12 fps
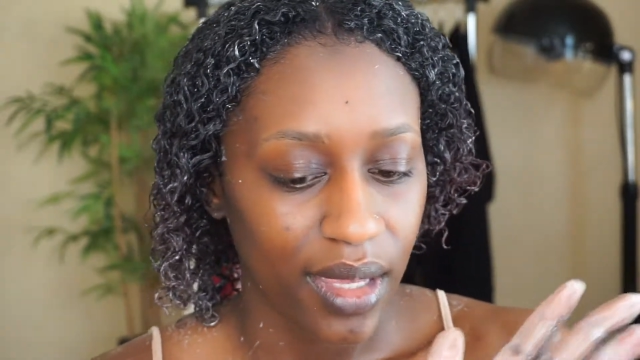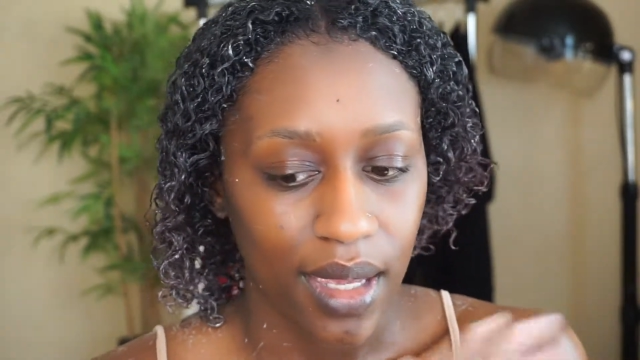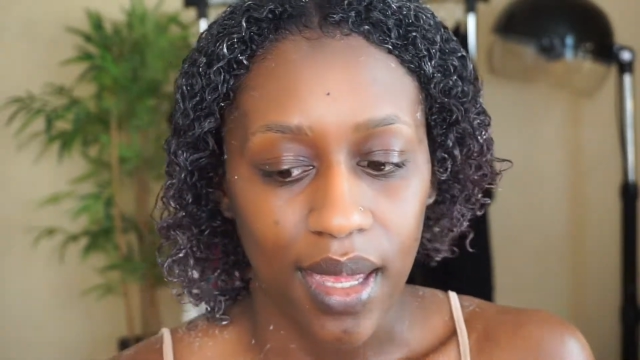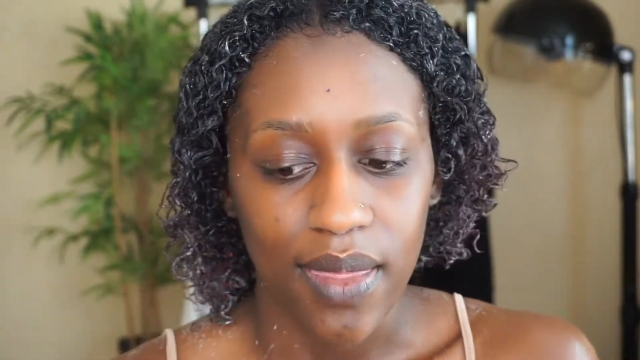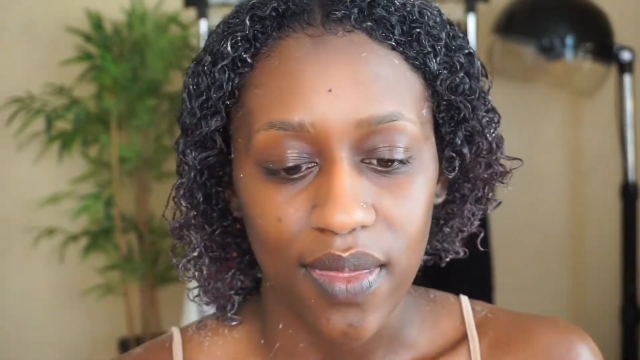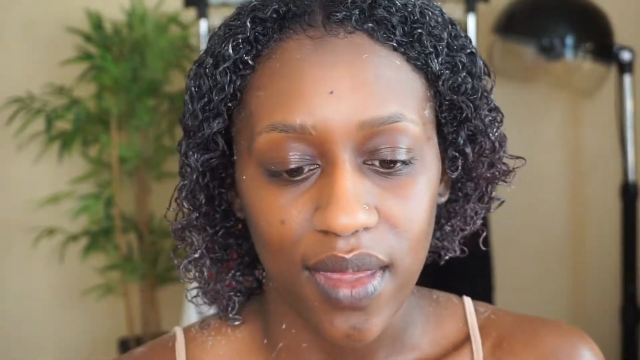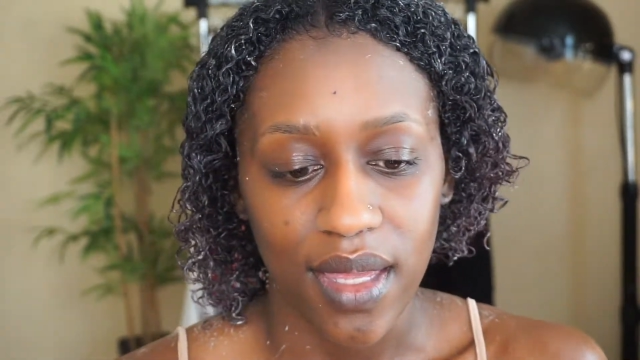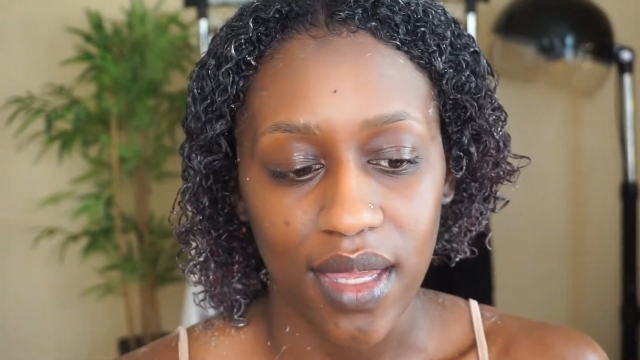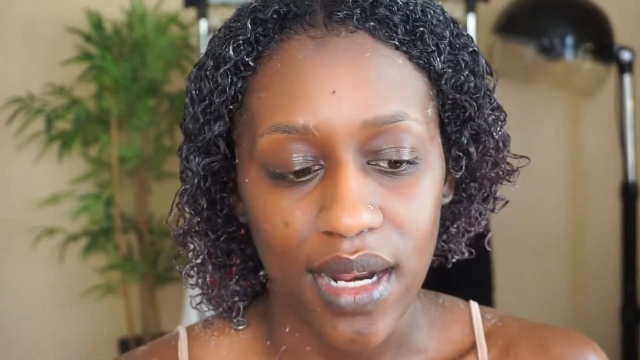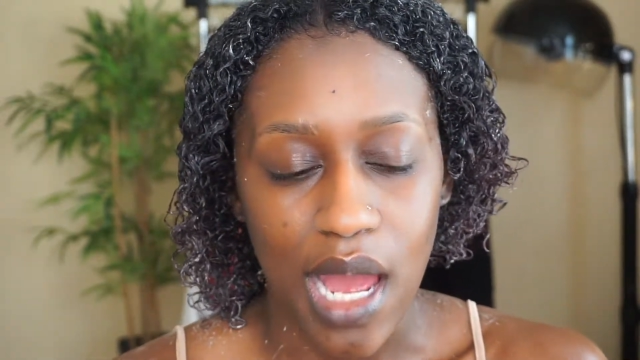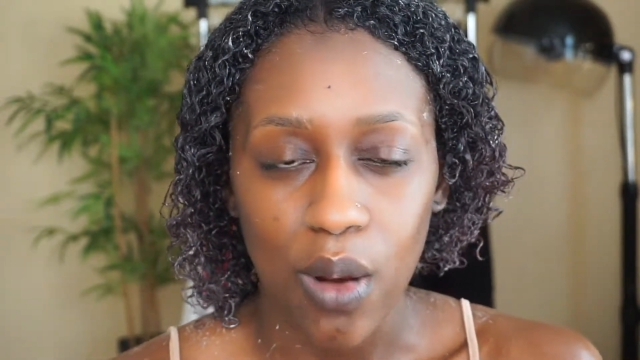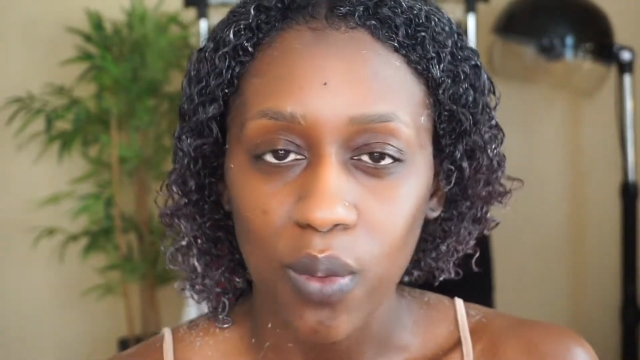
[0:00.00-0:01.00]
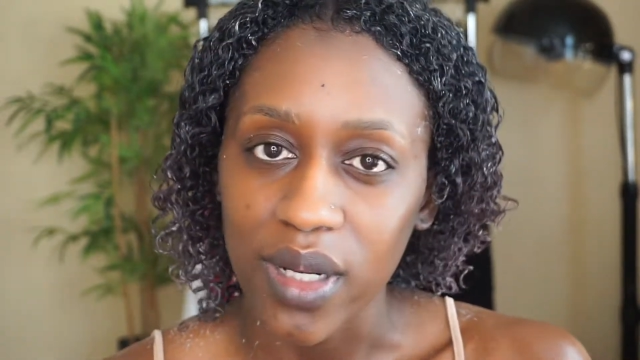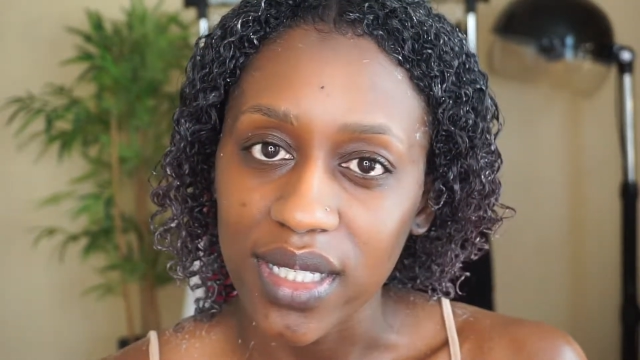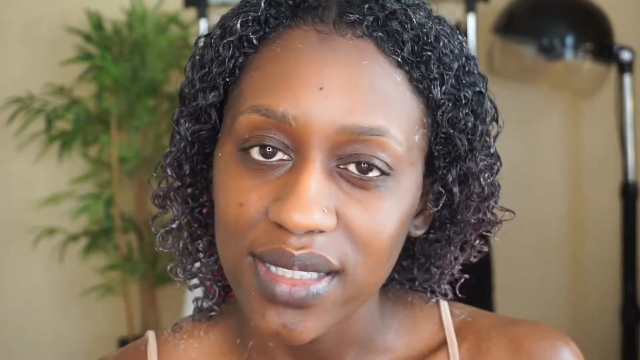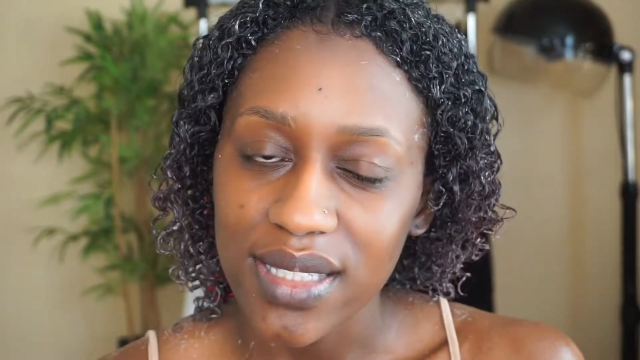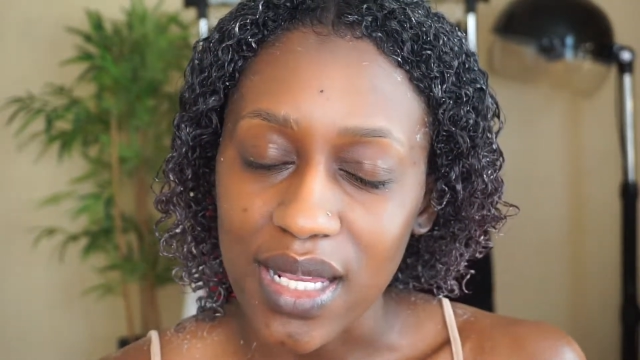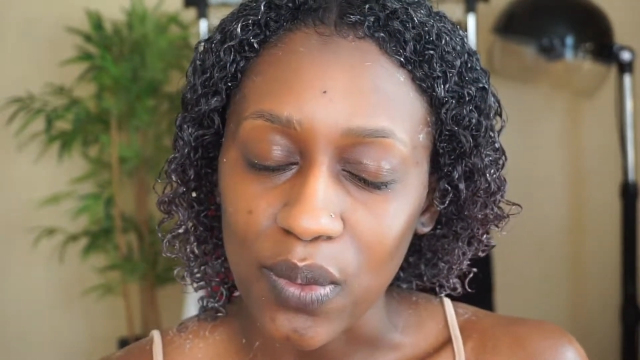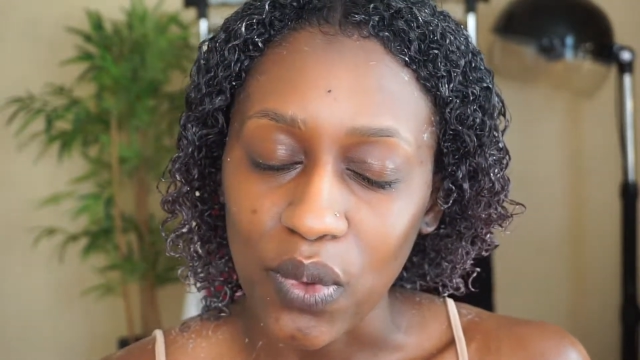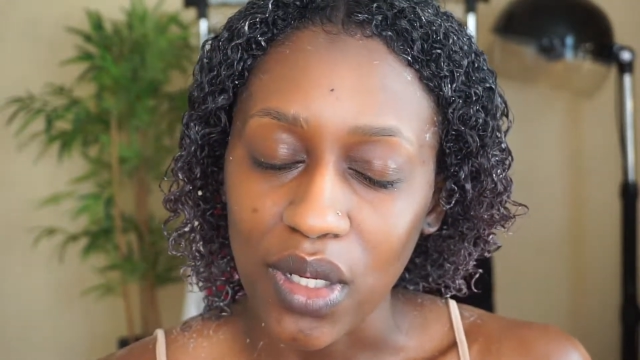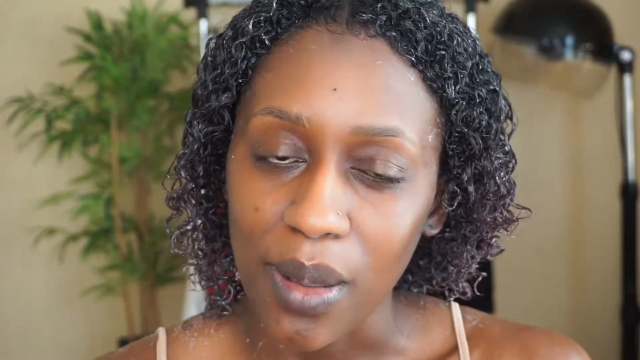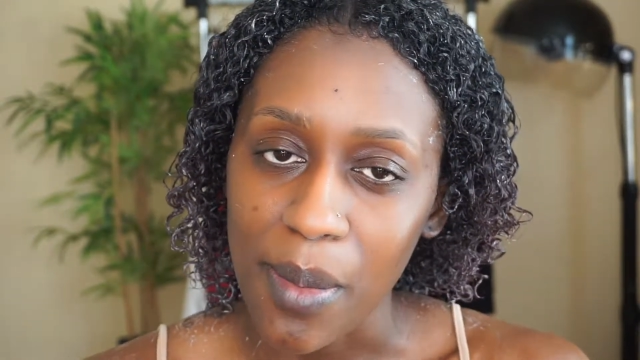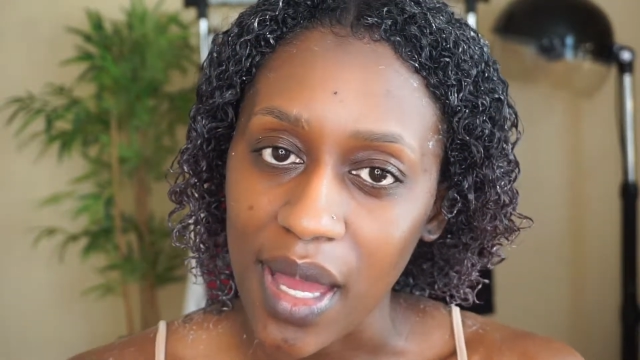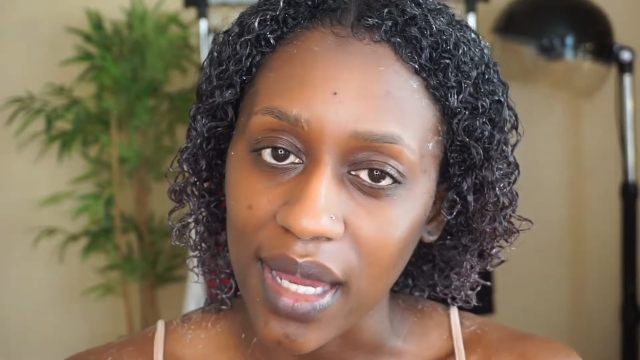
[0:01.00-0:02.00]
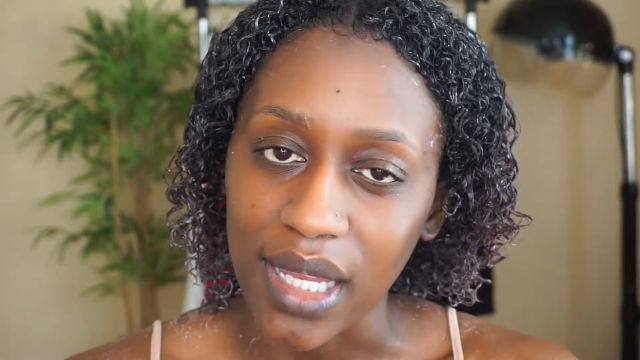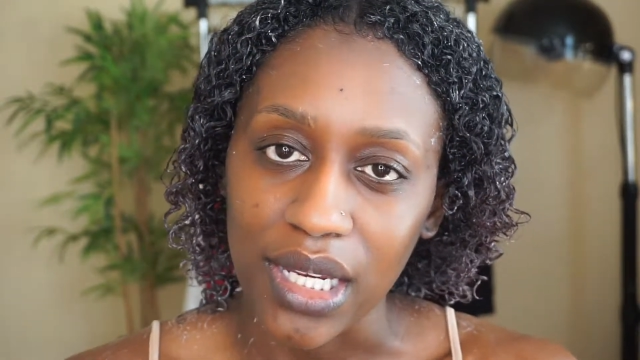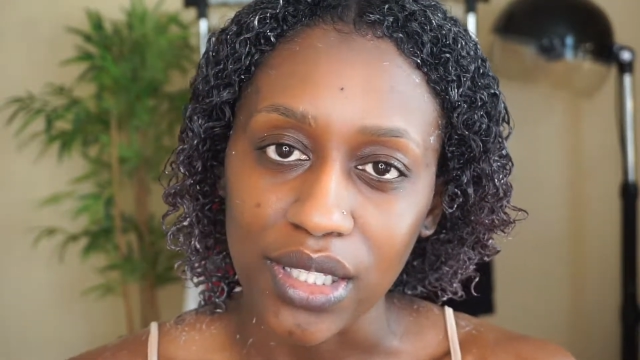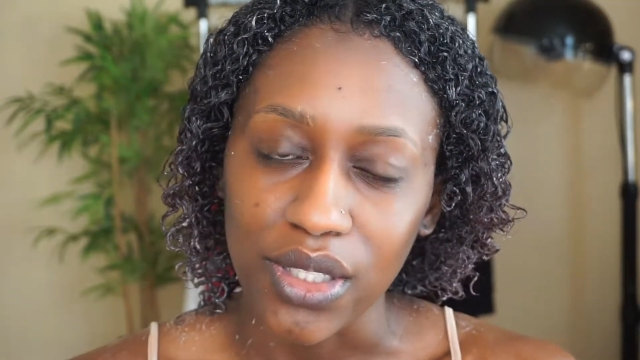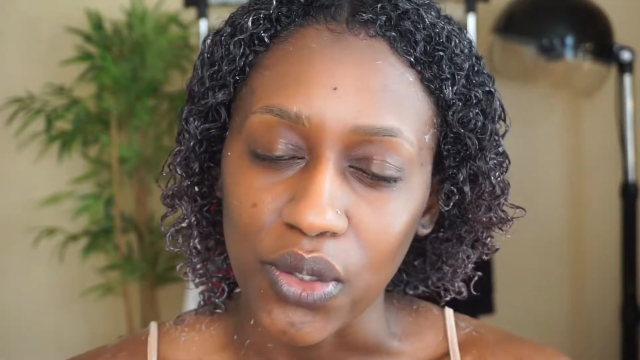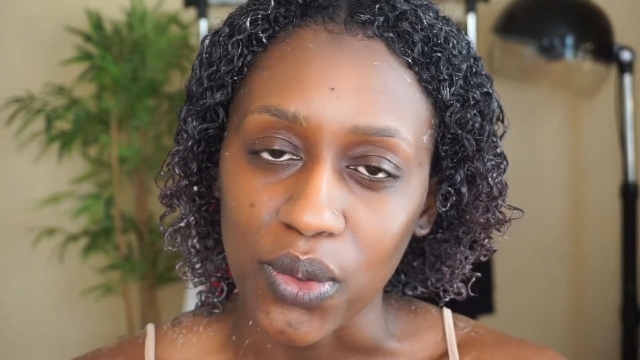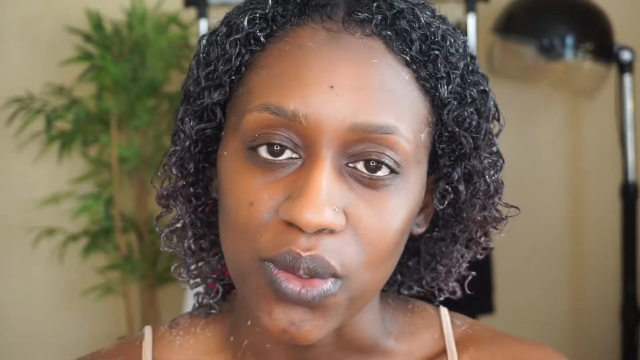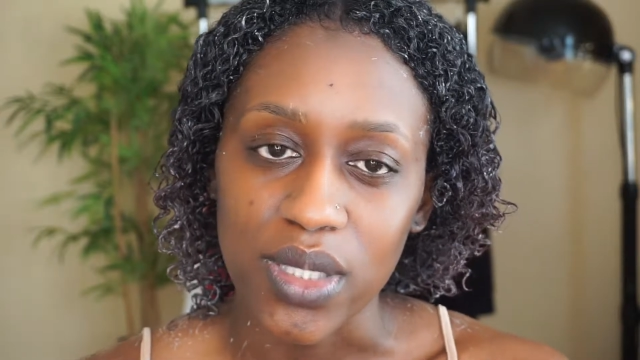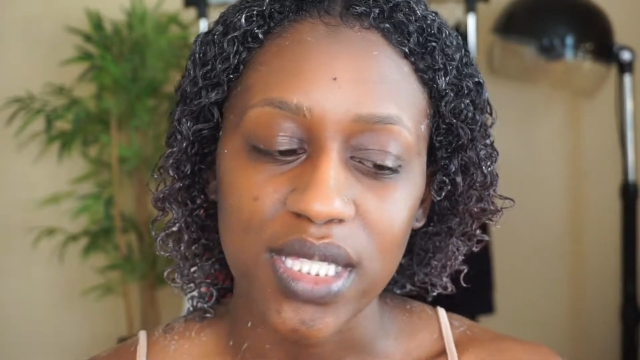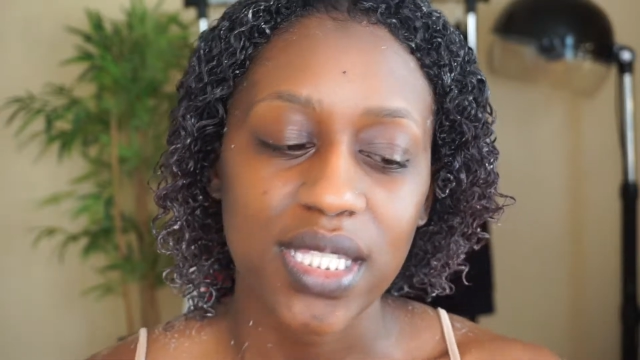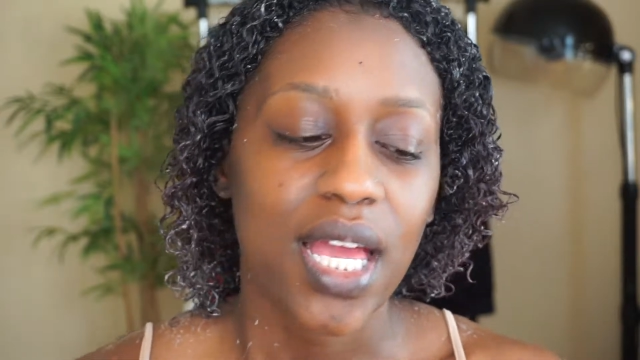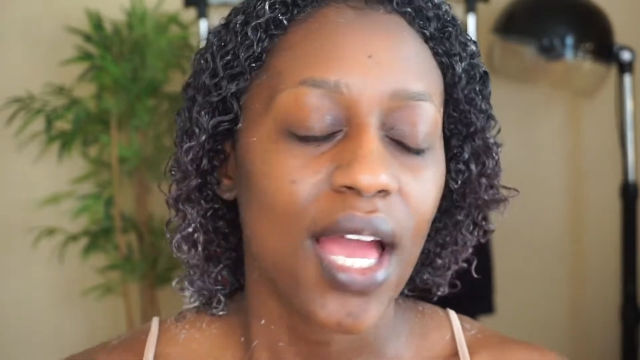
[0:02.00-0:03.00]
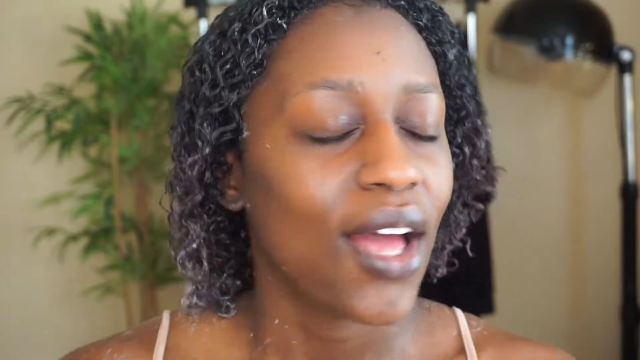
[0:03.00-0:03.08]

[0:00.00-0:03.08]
and then I'll rinse and we'll come back and use